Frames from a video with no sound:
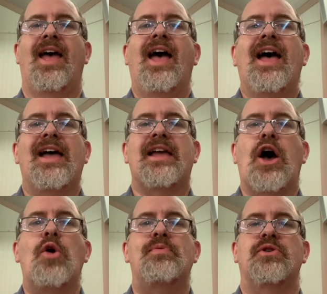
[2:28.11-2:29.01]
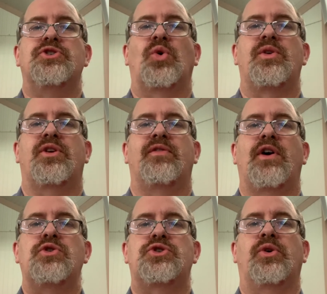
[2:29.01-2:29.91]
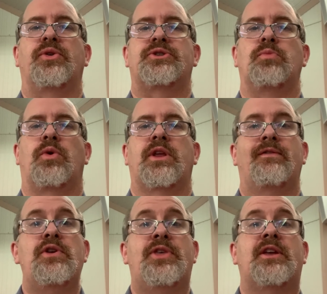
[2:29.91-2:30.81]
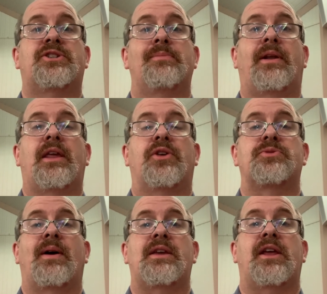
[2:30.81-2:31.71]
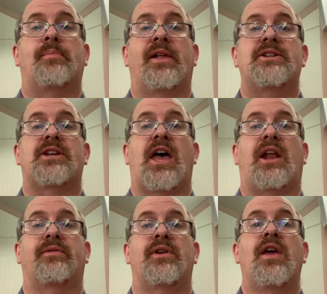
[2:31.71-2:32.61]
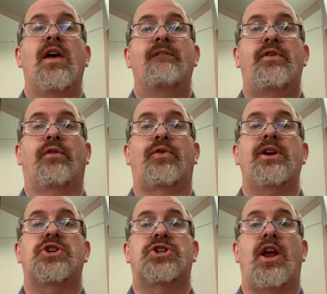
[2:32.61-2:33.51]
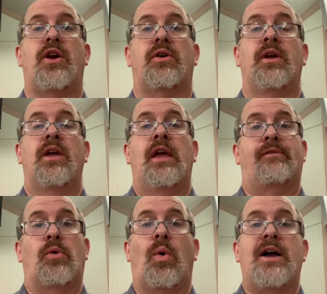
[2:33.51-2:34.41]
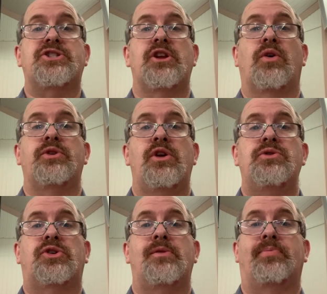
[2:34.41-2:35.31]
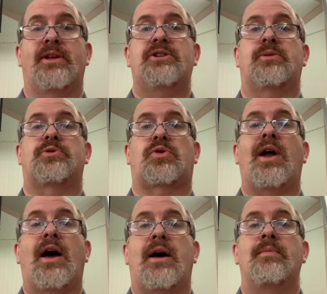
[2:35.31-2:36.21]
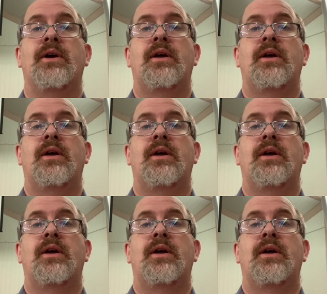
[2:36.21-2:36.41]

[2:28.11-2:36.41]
Hey, I hope you enjoyed the devotional this morning. If you think somebody else might get a blessing out of it, feel free to share. If you're watching on YouTube, please subscribe.